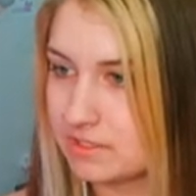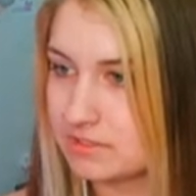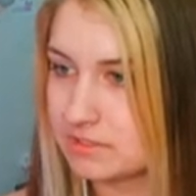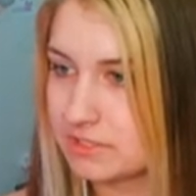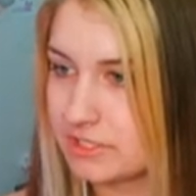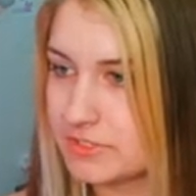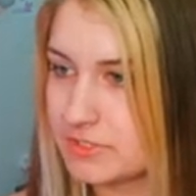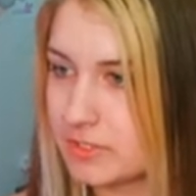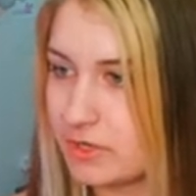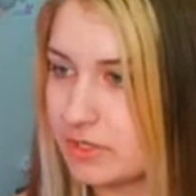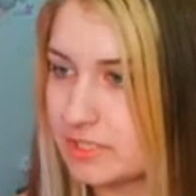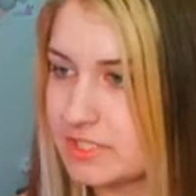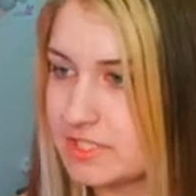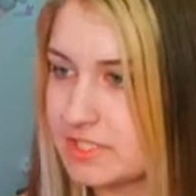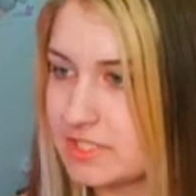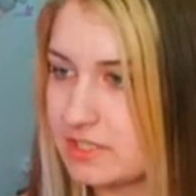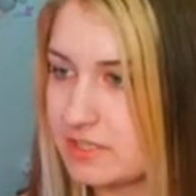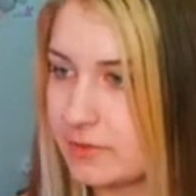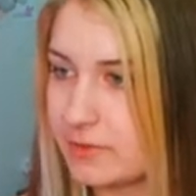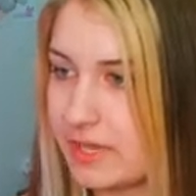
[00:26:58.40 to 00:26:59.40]
Because
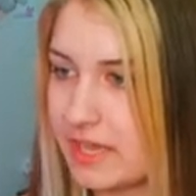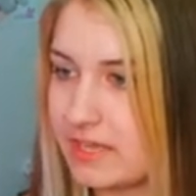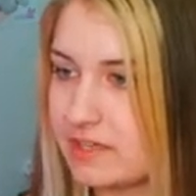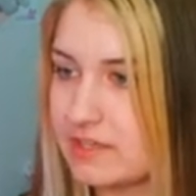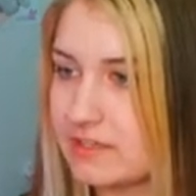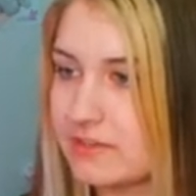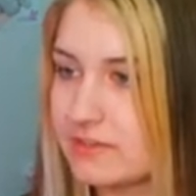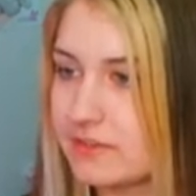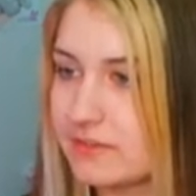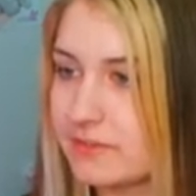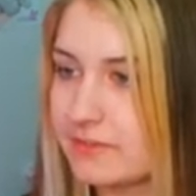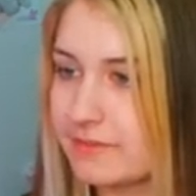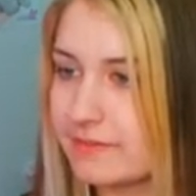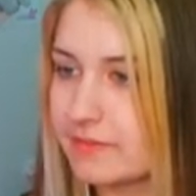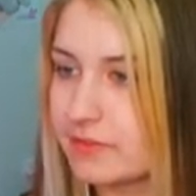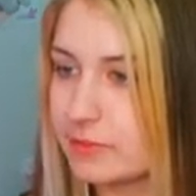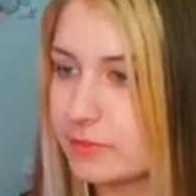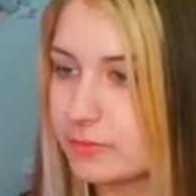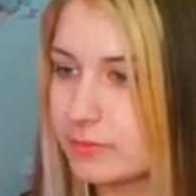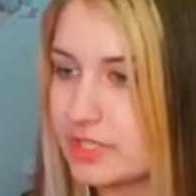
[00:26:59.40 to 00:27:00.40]
honestly, okay, the th
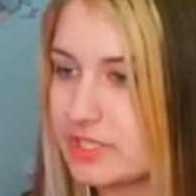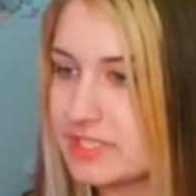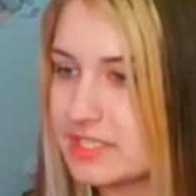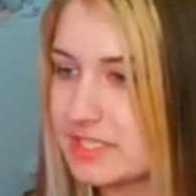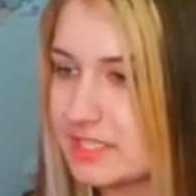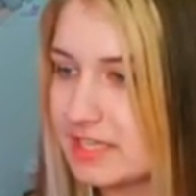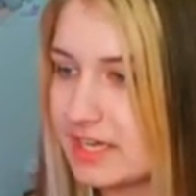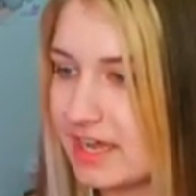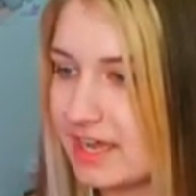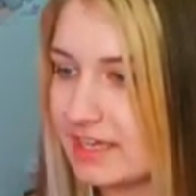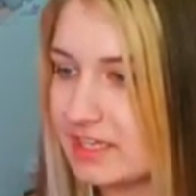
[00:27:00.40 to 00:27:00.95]
the reason I